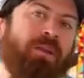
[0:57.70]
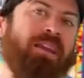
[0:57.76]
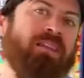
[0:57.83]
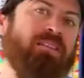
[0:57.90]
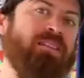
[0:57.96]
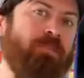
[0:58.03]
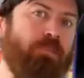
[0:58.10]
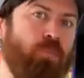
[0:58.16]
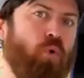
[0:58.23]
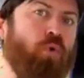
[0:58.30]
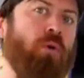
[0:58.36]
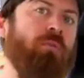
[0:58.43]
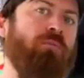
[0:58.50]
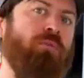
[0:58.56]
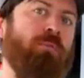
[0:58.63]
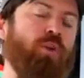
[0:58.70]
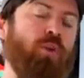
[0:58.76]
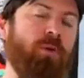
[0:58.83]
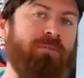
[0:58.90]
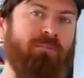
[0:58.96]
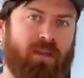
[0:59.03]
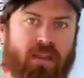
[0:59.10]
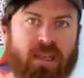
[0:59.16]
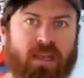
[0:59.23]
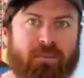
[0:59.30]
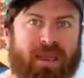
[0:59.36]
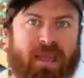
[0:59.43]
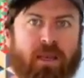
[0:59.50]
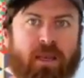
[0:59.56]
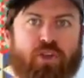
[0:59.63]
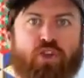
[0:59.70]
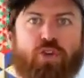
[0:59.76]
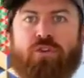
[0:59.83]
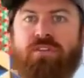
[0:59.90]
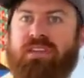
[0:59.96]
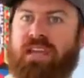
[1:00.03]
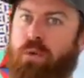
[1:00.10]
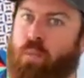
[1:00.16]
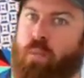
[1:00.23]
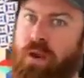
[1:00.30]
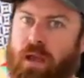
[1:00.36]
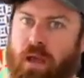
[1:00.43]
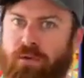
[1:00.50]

to get support from your affiliate managers and what